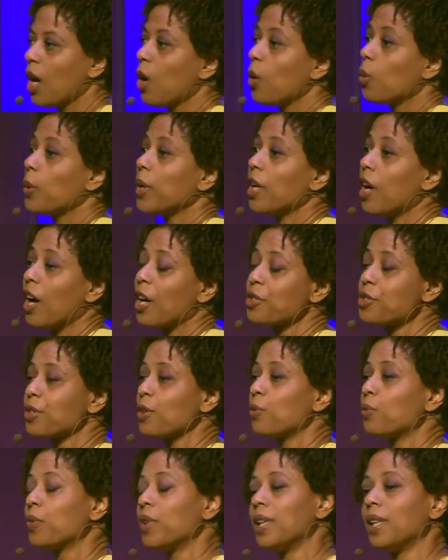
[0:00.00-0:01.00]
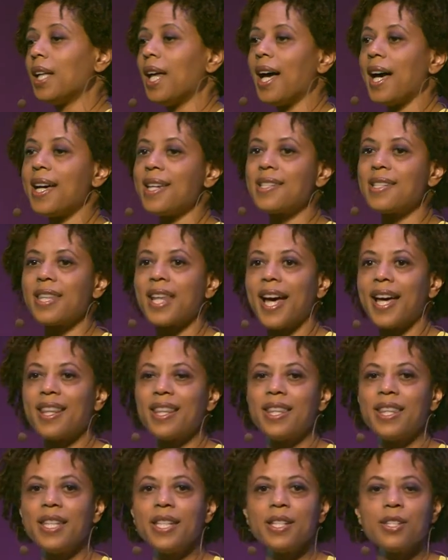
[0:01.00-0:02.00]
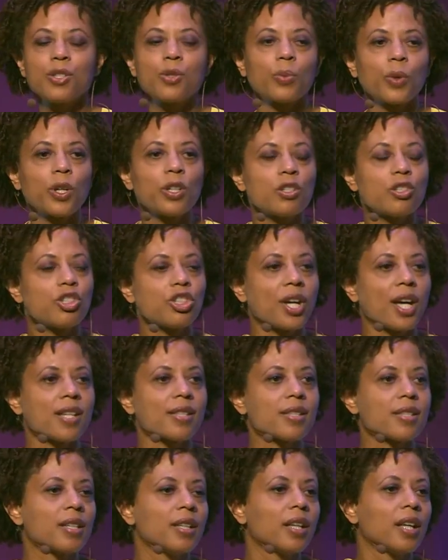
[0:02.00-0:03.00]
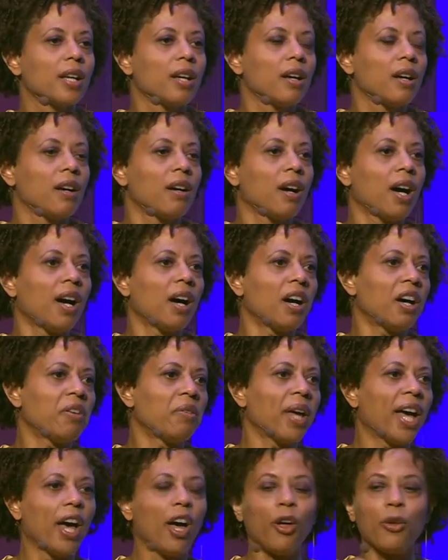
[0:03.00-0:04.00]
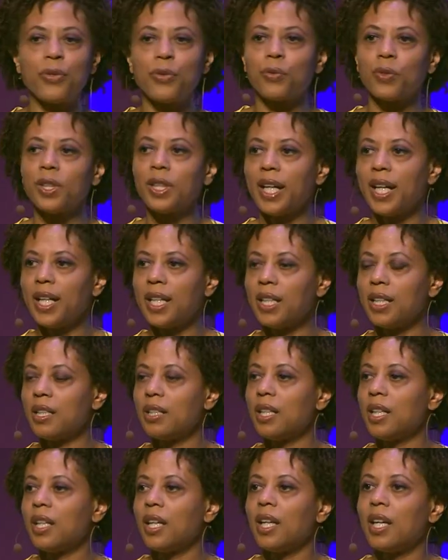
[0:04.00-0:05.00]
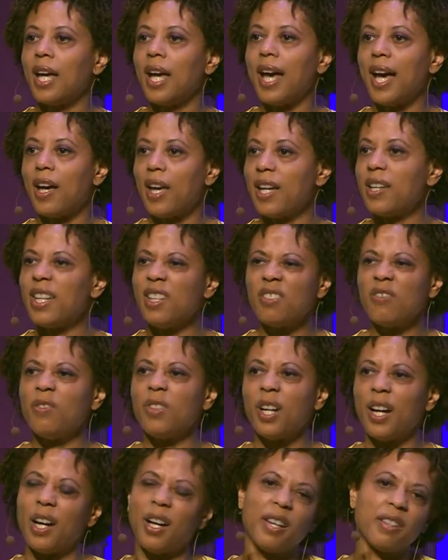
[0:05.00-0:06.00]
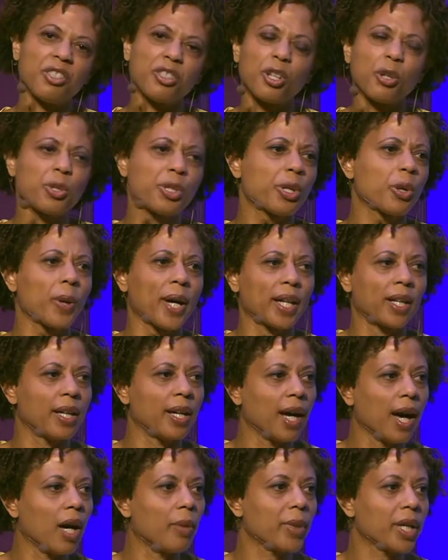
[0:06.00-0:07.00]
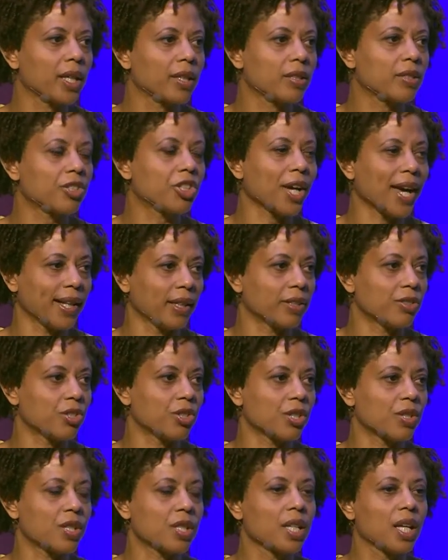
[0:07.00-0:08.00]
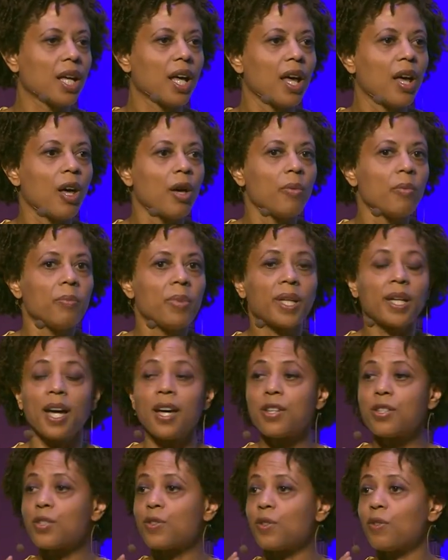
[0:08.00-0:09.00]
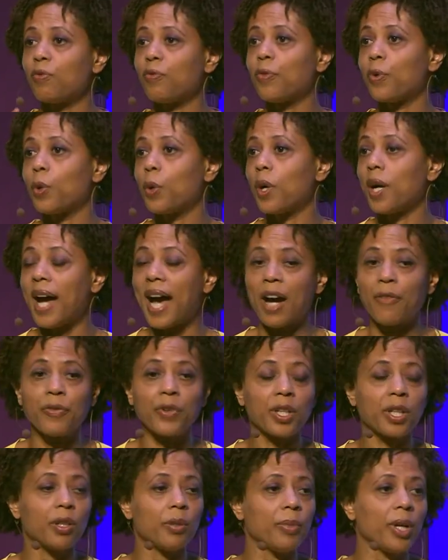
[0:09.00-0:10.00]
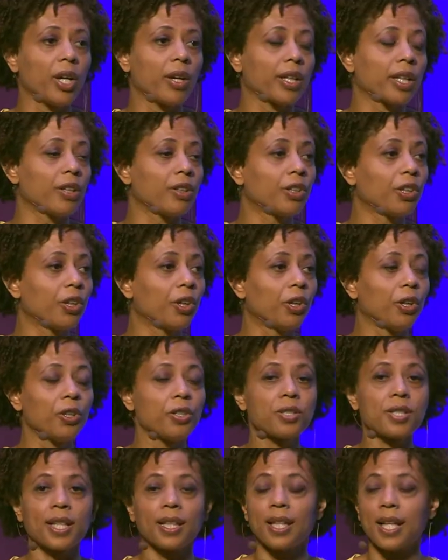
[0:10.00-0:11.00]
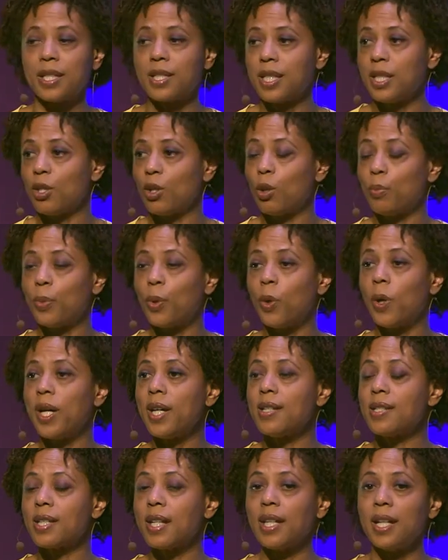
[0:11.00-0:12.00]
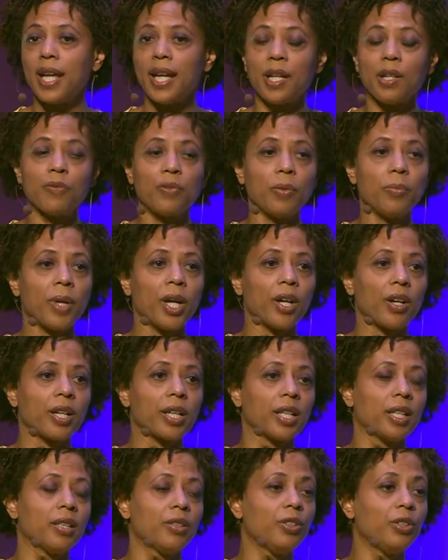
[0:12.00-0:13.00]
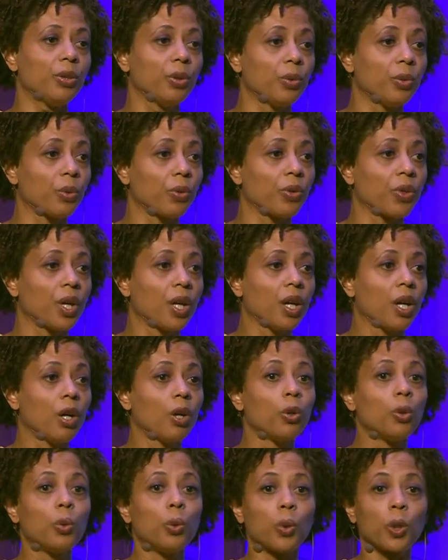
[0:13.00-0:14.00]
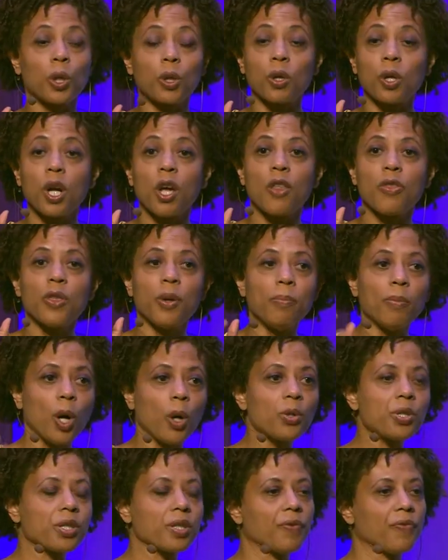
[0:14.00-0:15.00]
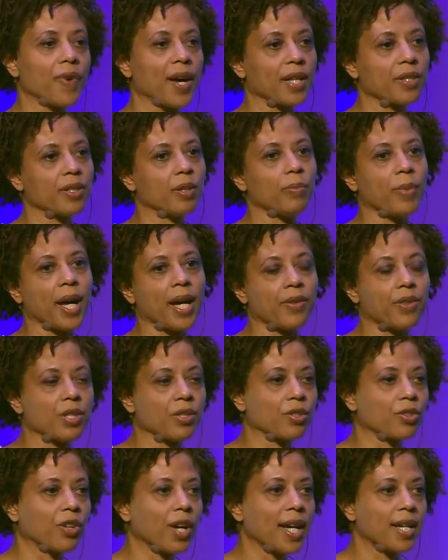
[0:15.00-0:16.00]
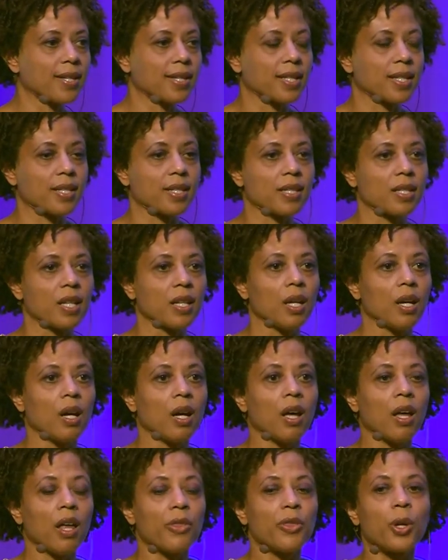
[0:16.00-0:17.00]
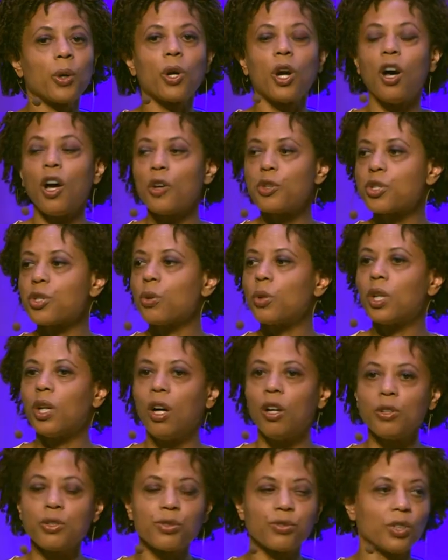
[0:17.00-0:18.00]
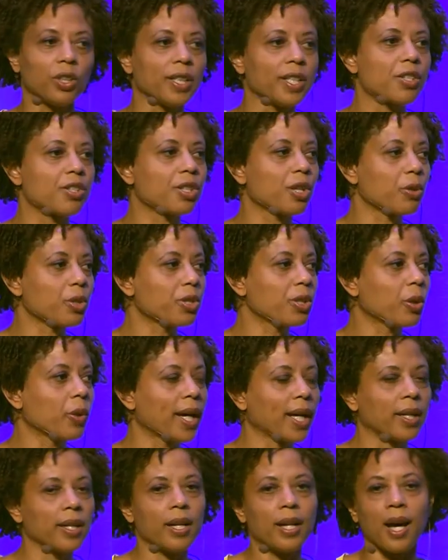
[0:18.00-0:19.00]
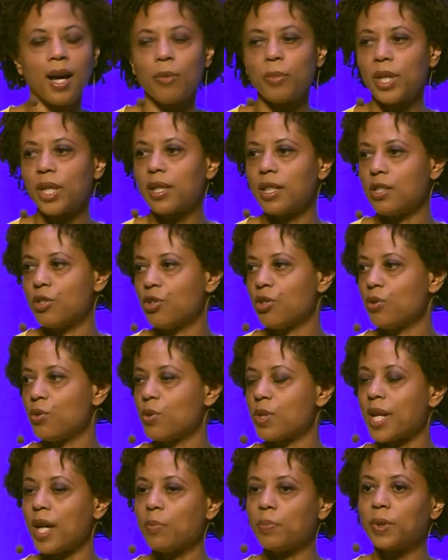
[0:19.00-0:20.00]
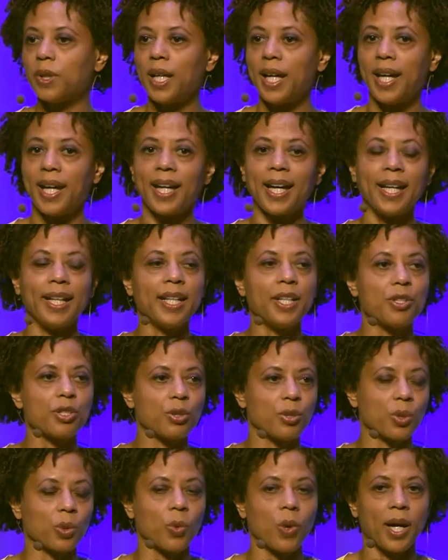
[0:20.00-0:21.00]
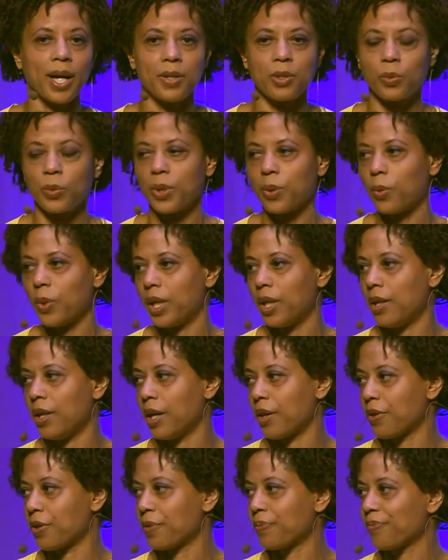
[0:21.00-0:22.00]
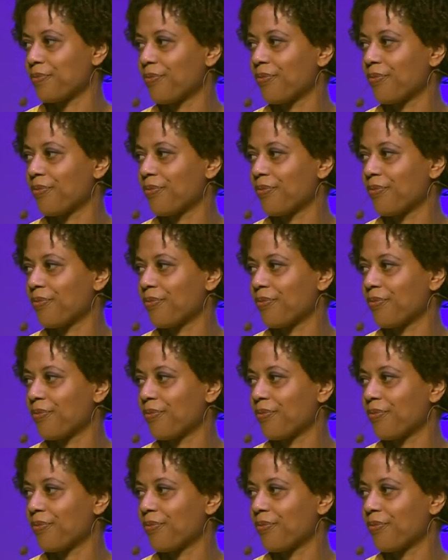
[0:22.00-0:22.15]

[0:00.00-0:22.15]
We also realized that these weren't just uh, health-related uh, in uh, socioeconomic challenges, because for African American girls and Latino boys and Native American youth who were the most affected by this crisis, there are also cultural and socioeconomic issues at play and intertwined with one another.